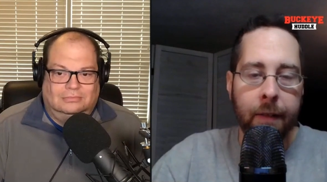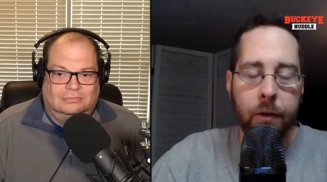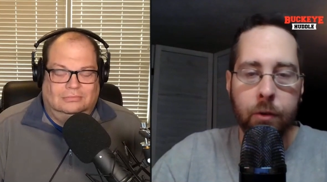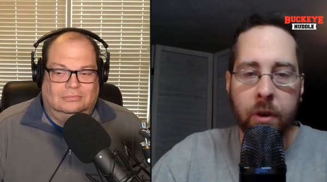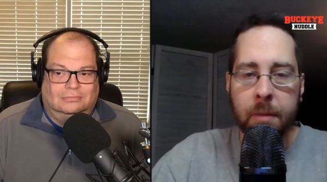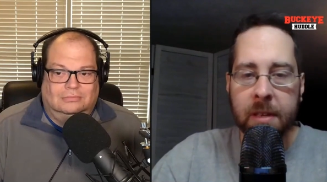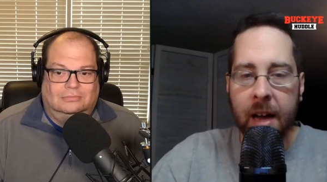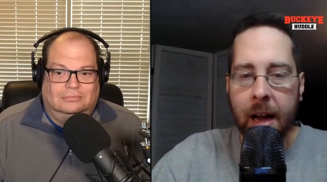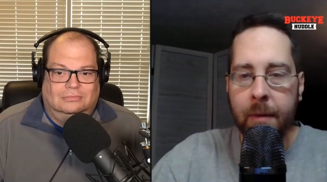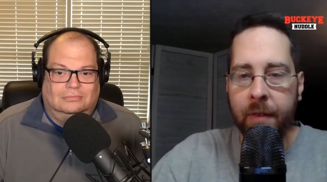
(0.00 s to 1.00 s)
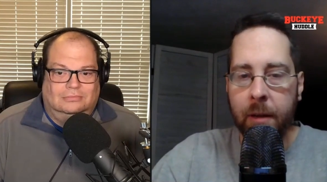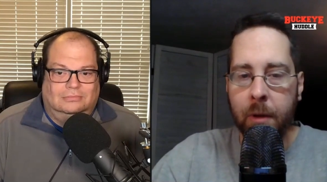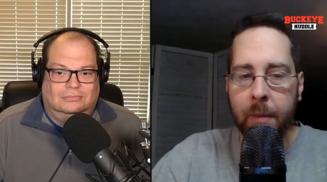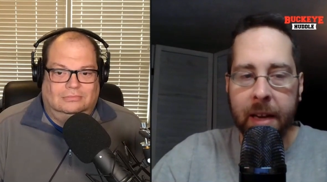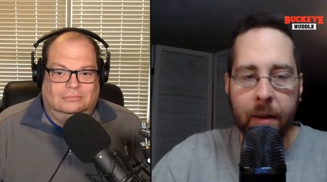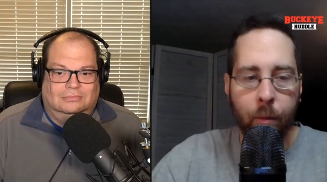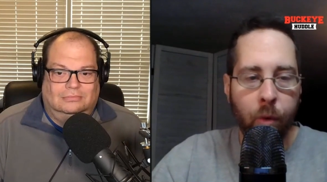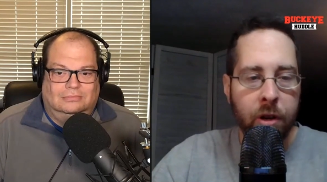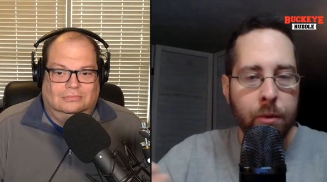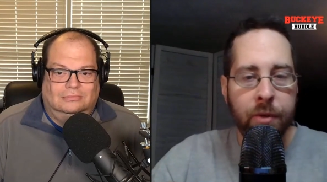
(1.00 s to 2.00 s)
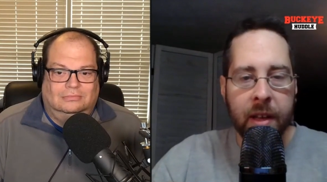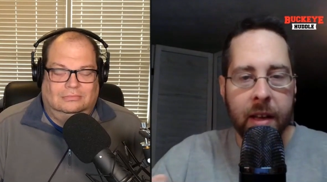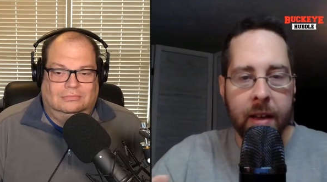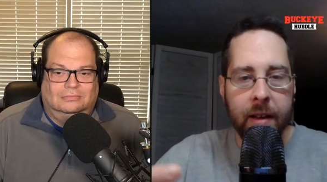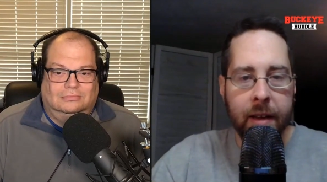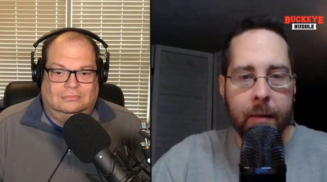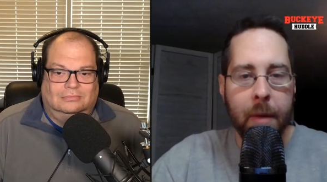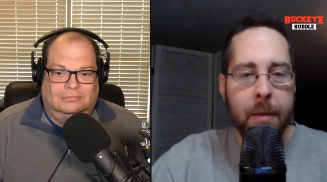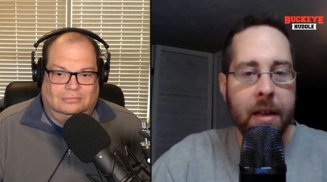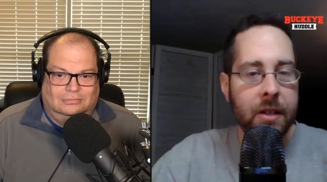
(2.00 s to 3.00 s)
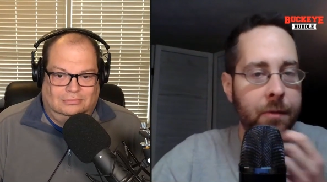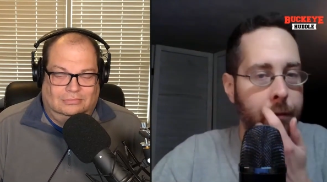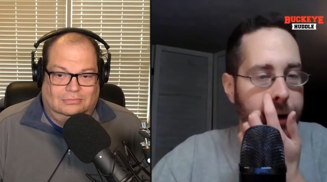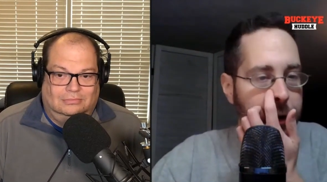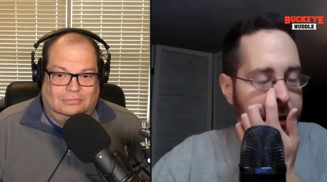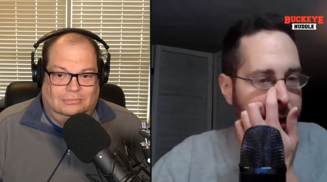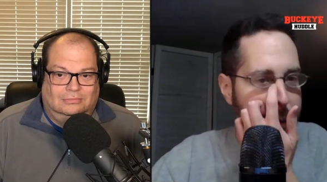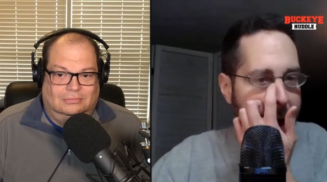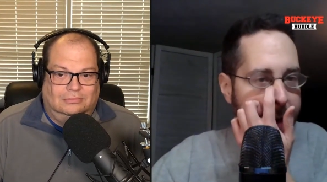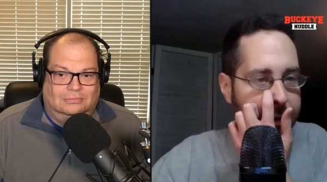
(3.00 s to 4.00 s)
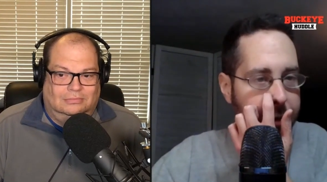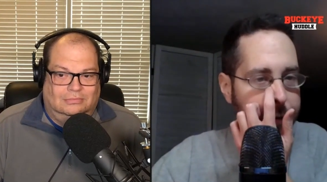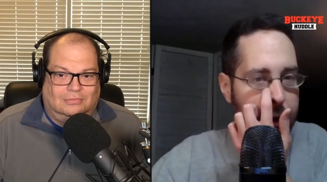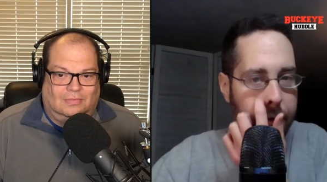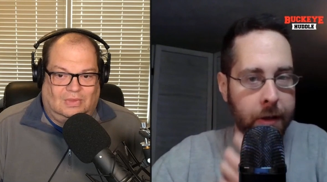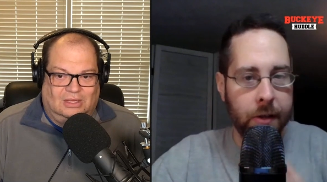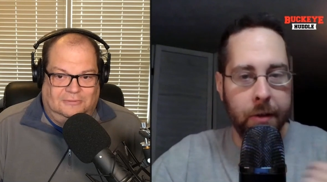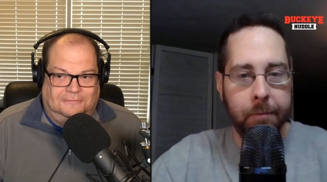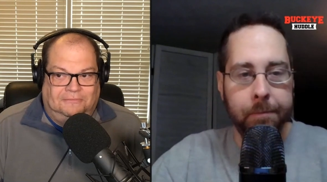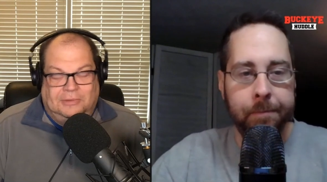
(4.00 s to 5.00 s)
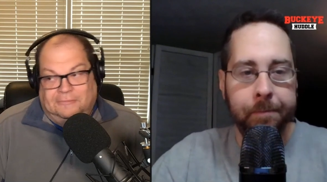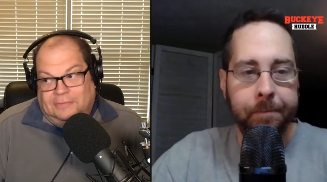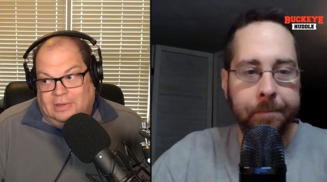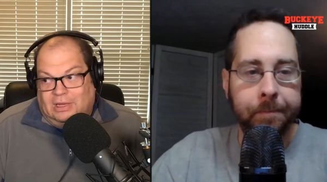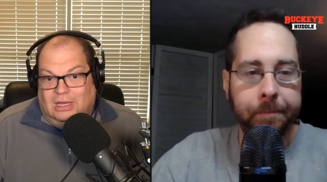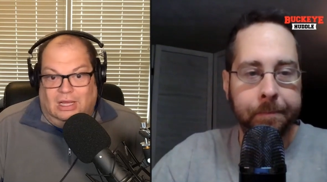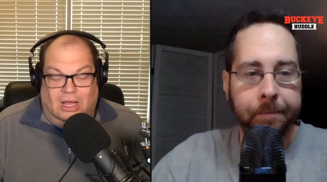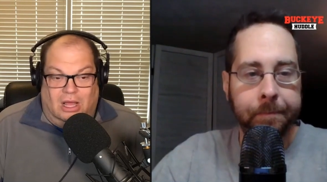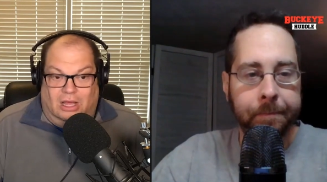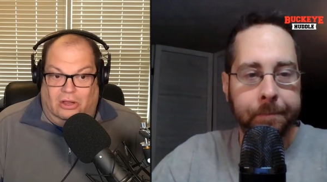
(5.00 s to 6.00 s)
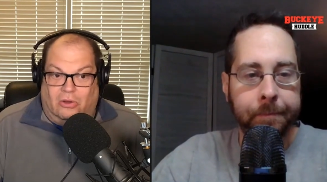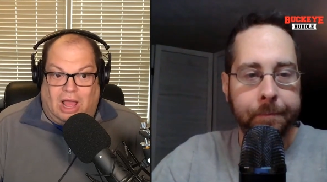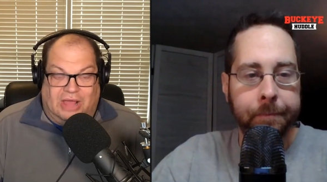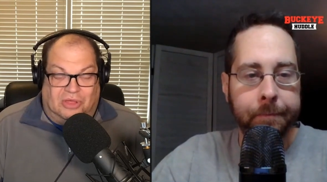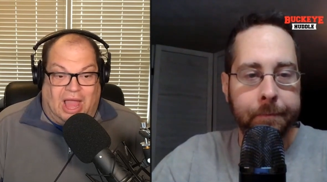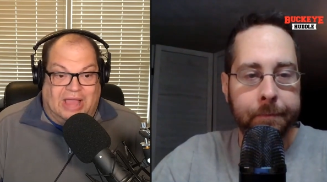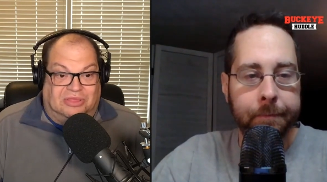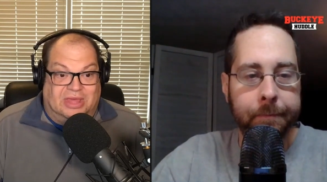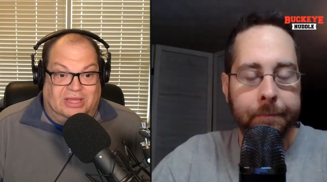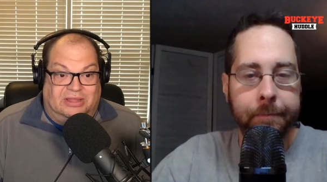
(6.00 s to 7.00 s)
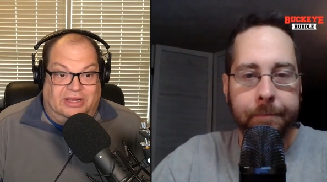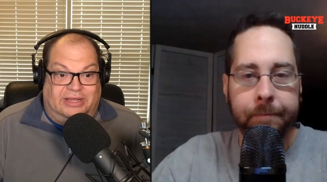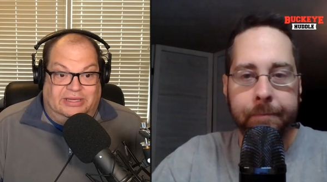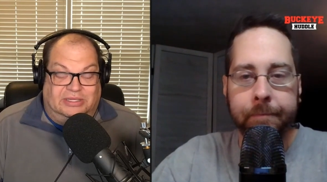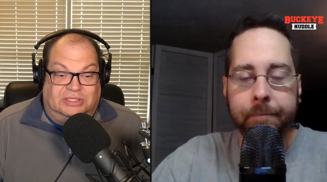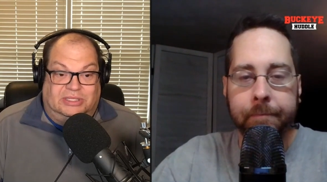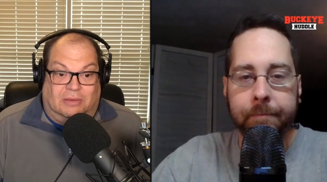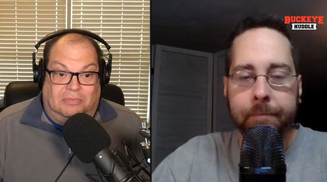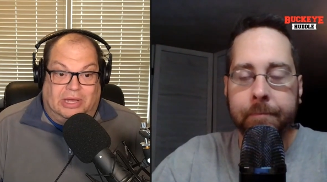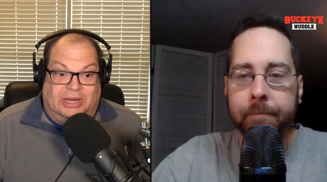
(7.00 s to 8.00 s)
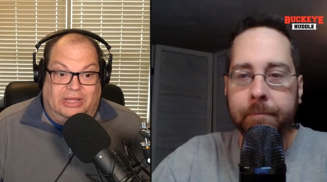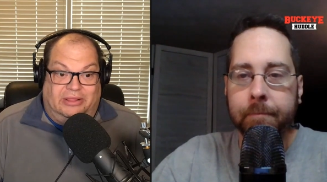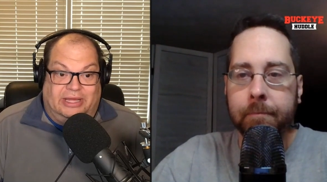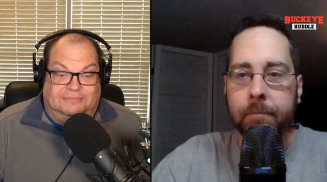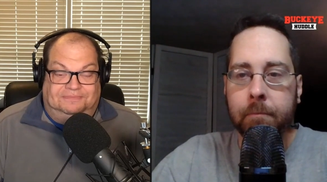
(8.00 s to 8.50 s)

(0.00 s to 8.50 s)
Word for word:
Speaker 1: there's going to be time available. I mean, what do you think maybe his realistic path to the field is?
Speaker 2: No, I I think that he's somebody that